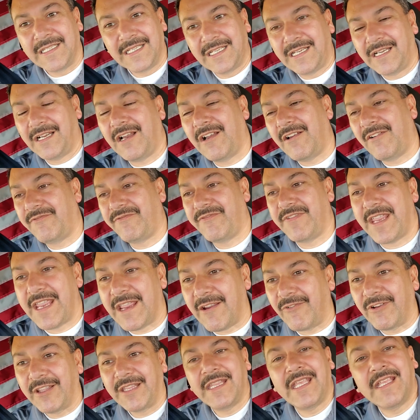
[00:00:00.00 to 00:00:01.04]
of
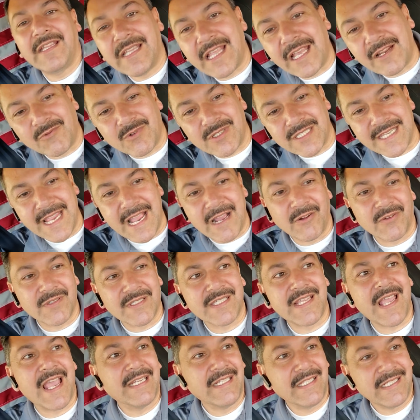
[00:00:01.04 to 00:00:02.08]
everything that was
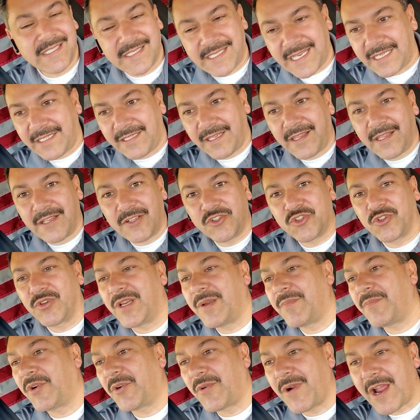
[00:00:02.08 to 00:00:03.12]
outside instead of the
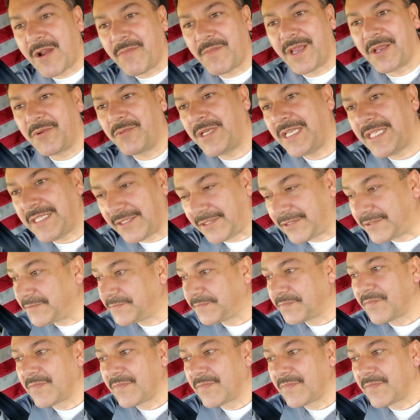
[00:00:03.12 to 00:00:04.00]
trim around my window.